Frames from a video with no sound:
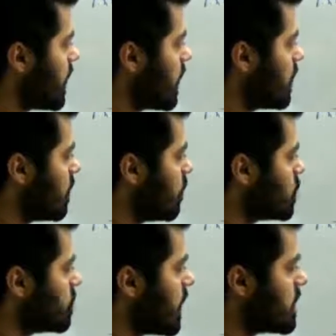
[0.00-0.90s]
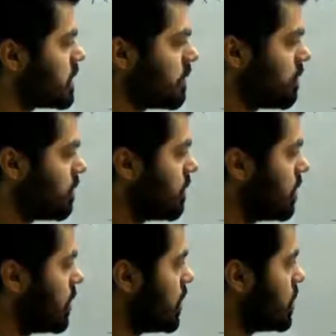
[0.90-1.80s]
and another force minus F,
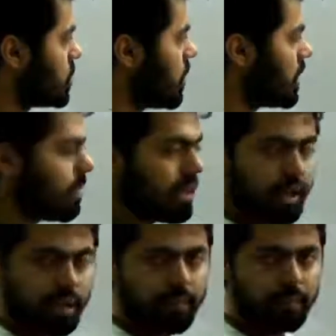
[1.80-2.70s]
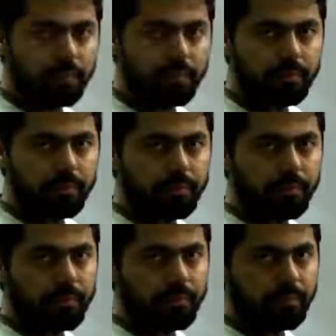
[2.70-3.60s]
so ultimately
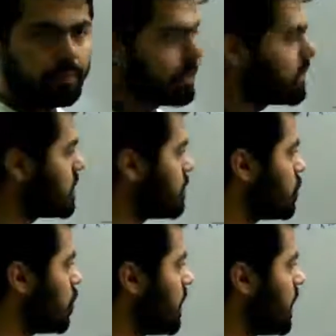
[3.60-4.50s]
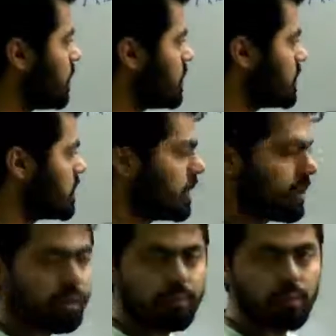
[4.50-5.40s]
the system should be at rest.
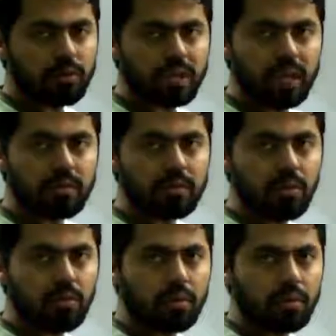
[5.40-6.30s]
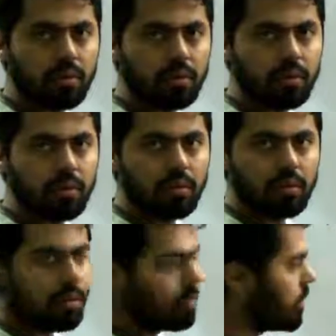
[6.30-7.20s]
Net force cancels out,
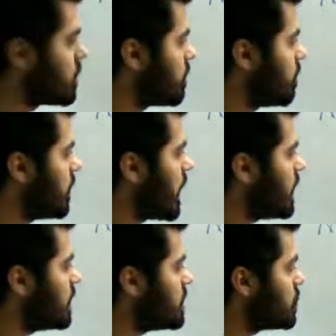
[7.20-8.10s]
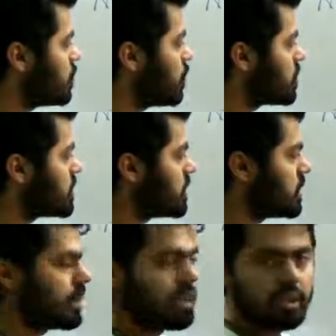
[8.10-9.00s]
because if we add these two
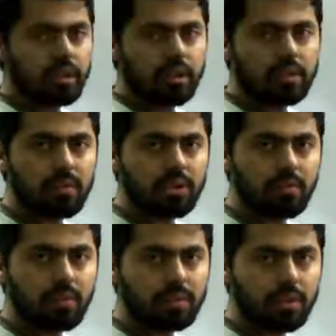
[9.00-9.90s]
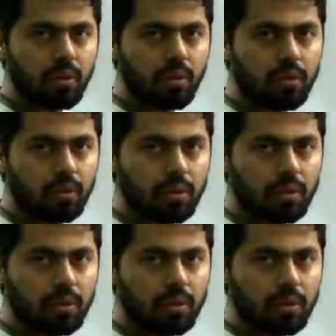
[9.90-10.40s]
forces the summation will be 0.